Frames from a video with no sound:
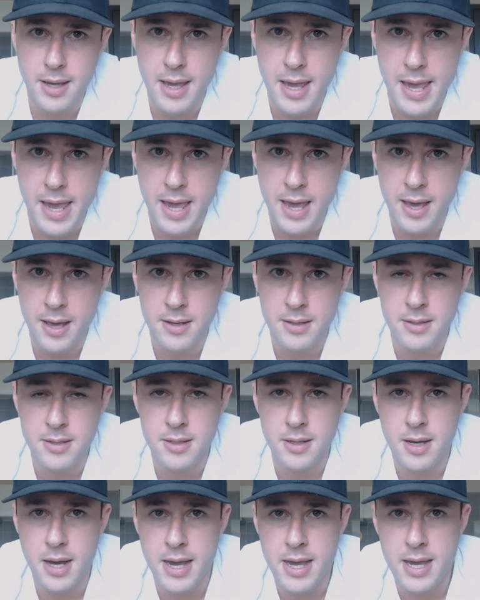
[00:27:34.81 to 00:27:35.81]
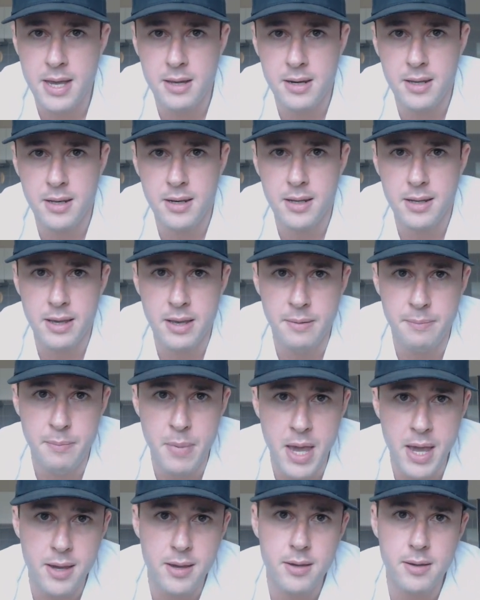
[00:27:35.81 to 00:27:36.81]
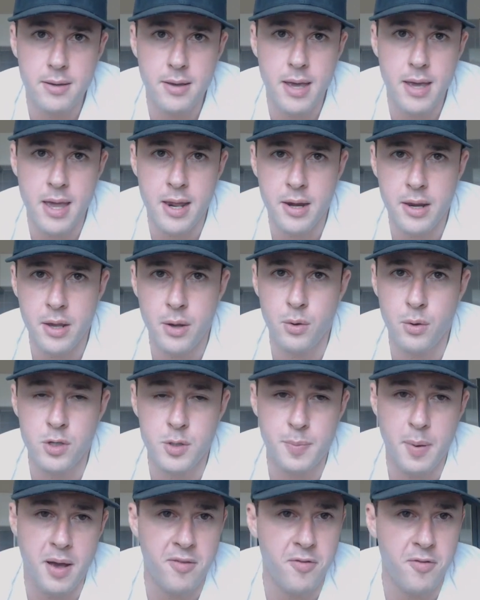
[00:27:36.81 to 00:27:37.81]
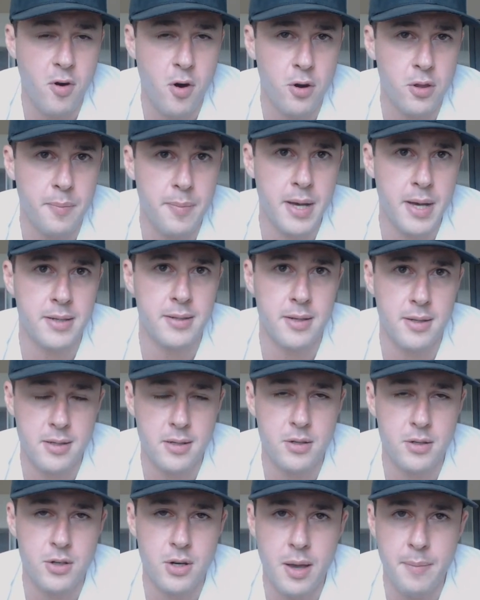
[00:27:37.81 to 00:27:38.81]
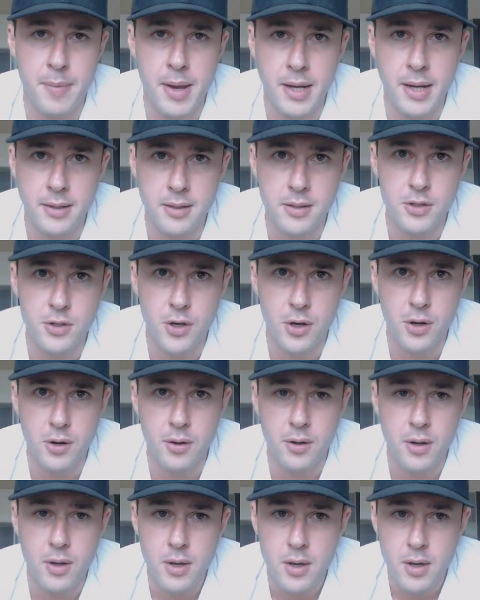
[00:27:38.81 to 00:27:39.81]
and I hit it in May, and it was by far the best decision I made this year.